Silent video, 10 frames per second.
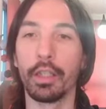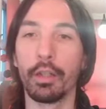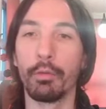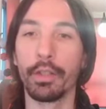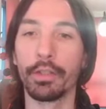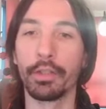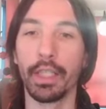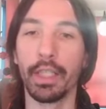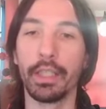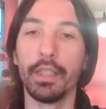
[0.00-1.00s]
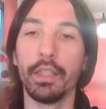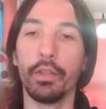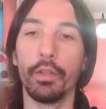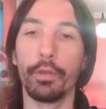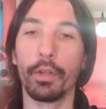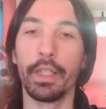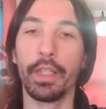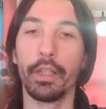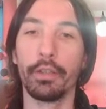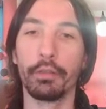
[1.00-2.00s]
once again overlay
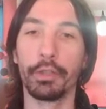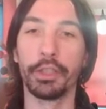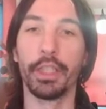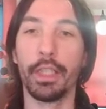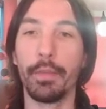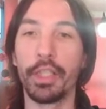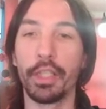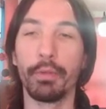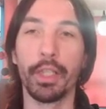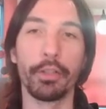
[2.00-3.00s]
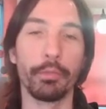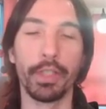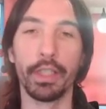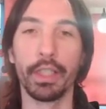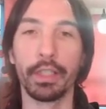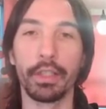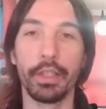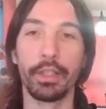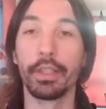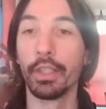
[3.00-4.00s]
on the original image, and we get something that
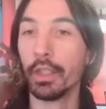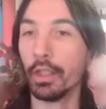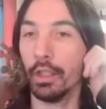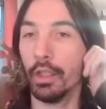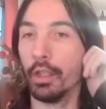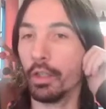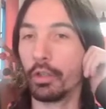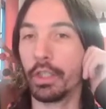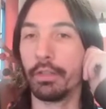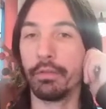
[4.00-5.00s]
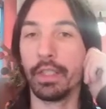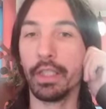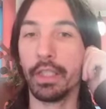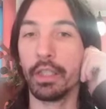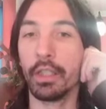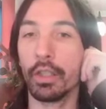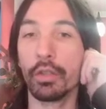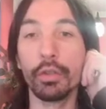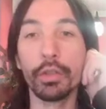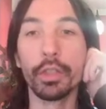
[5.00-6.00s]
is relatively
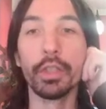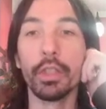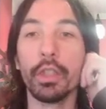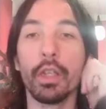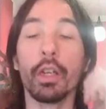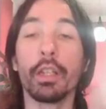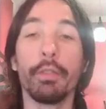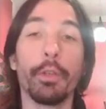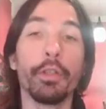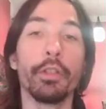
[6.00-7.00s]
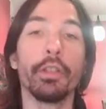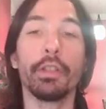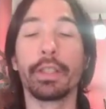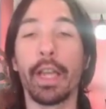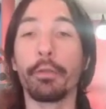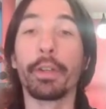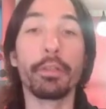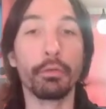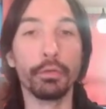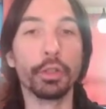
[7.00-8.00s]
good given the kind of
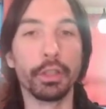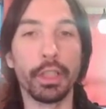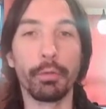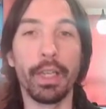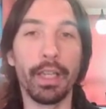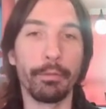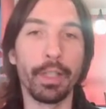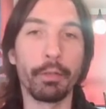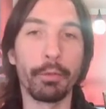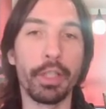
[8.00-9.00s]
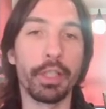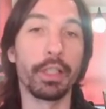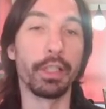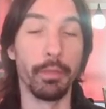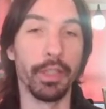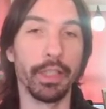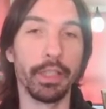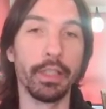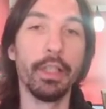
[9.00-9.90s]
resolution that we have here, which is limited